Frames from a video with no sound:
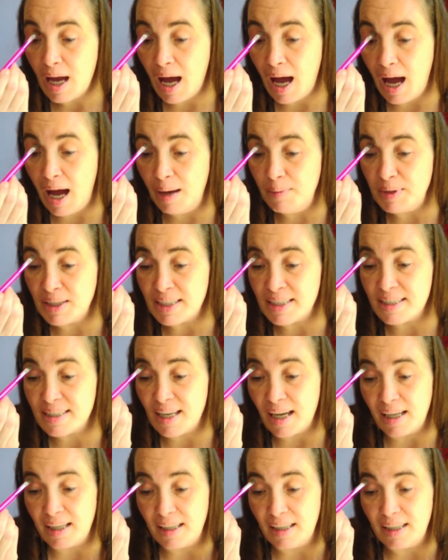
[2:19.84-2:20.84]
I'm
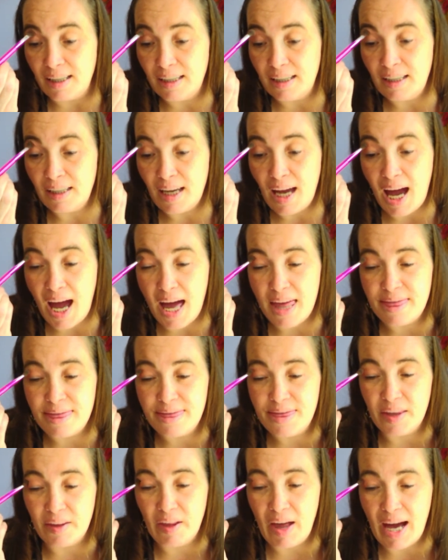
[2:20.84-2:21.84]
excited.
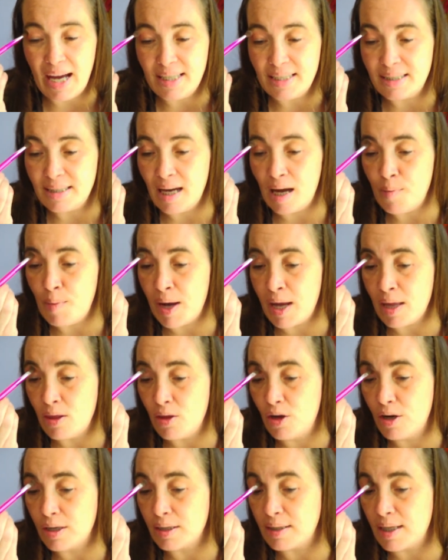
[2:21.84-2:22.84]
The last time I
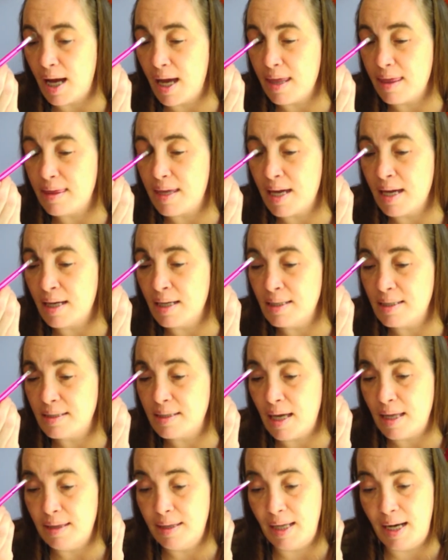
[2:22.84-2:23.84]
looked, I think it
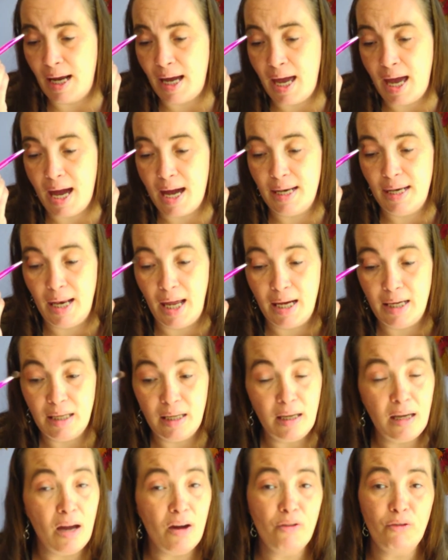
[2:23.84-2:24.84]
said that I had
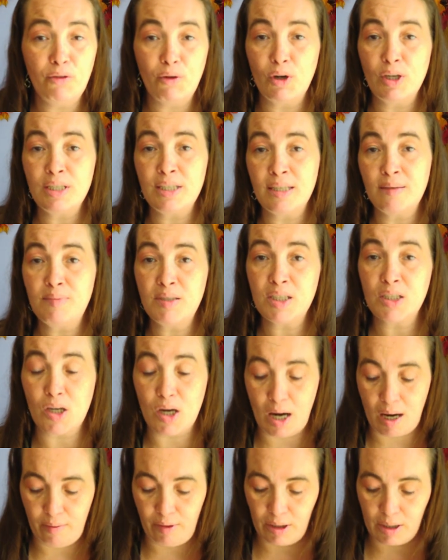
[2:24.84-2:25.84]
94
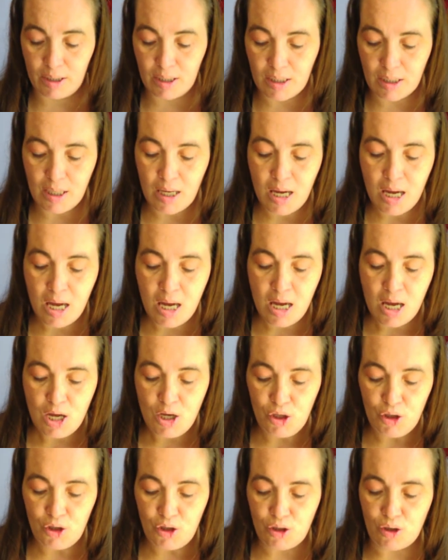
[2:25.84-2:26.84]
subscribers.
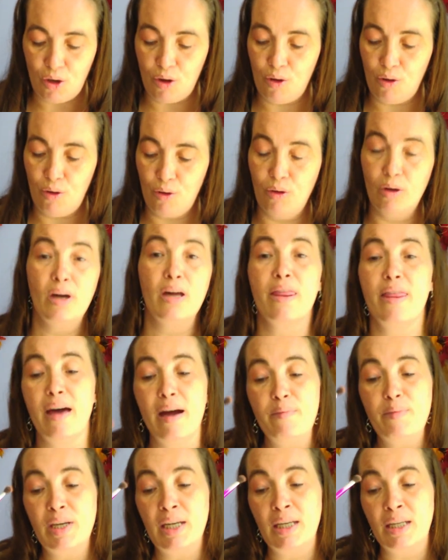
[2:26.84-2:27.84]
So
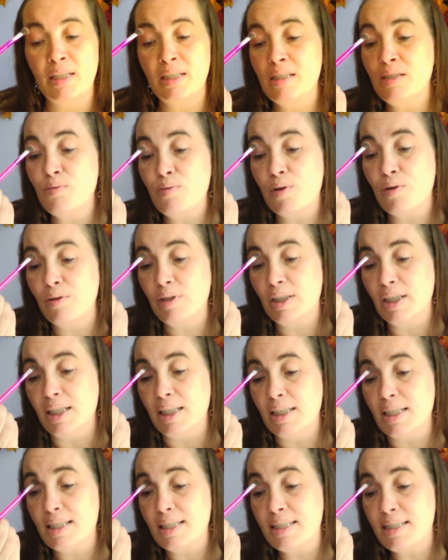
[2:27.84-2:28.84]
that means we only
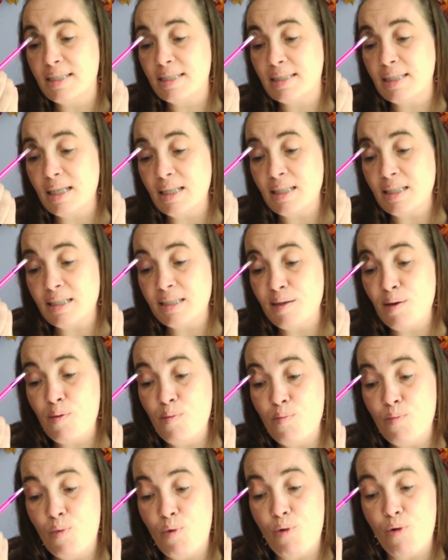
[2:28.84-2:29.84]
need 6
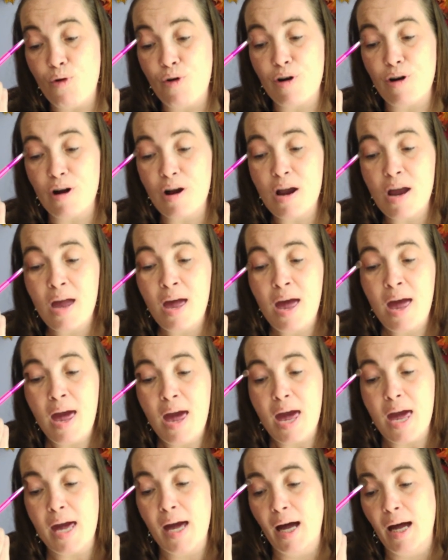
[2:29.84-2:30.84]
more
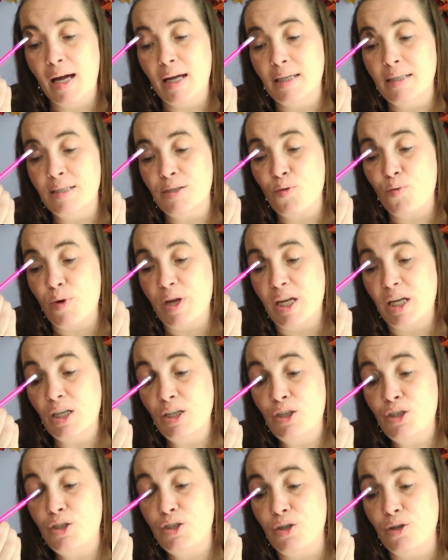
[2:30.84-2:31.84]
and we
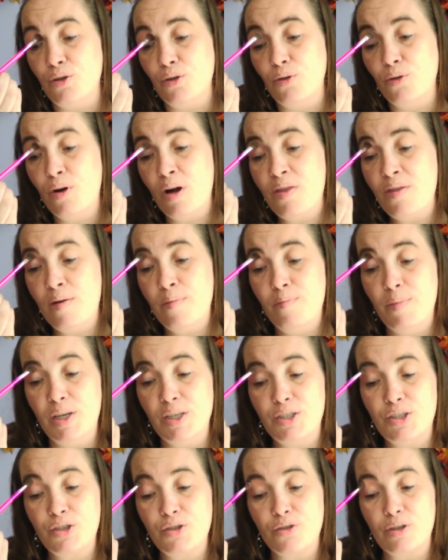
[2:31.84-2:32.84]
can do the
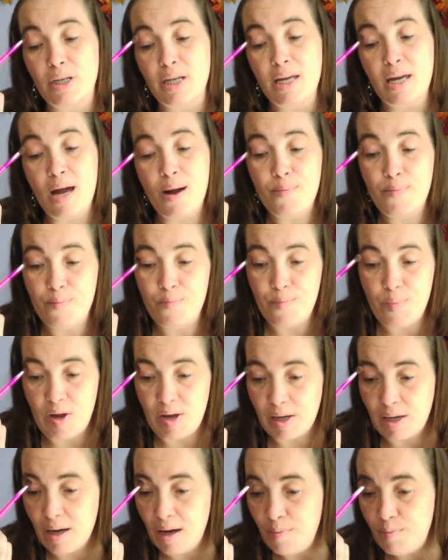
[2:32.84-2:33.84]
mystery
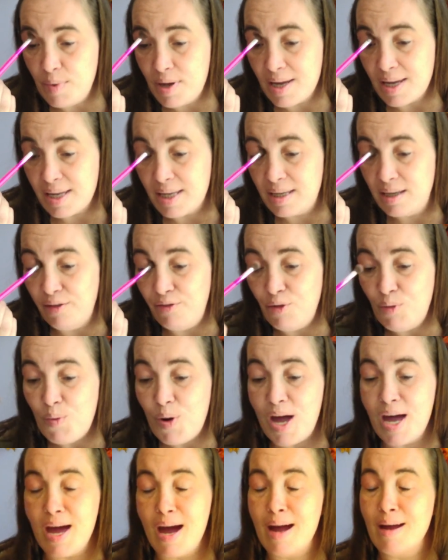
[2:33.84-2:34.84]
makeup
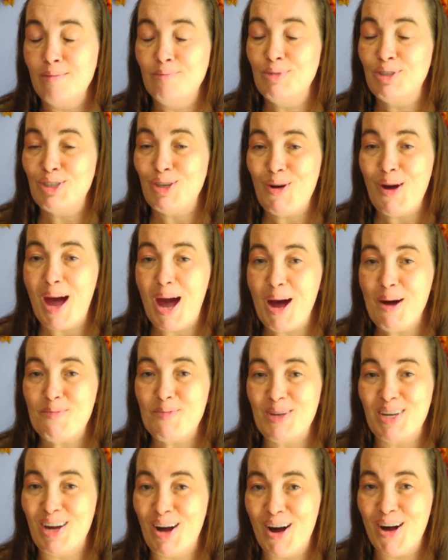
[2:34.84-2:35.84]
giveaway. I'm so
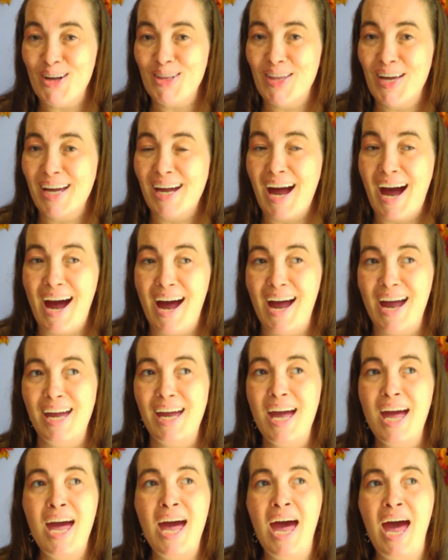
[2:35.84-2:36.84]
happy, y'all. Like, I
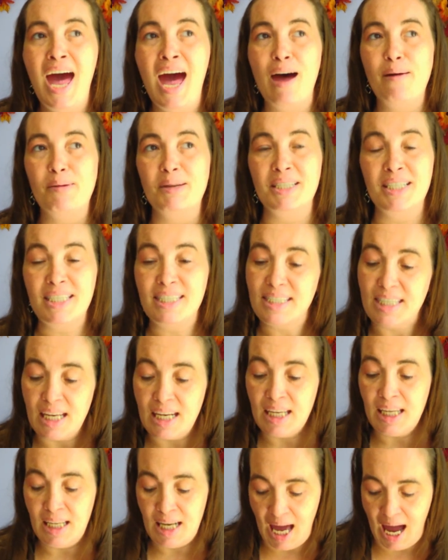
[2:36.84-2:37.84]
have been
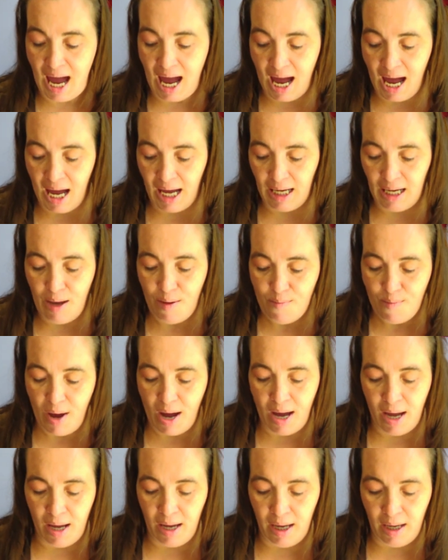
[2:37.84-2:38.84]
sitting on
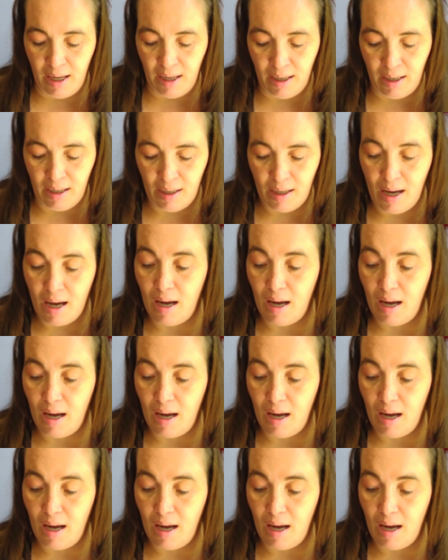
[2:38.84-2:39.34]
my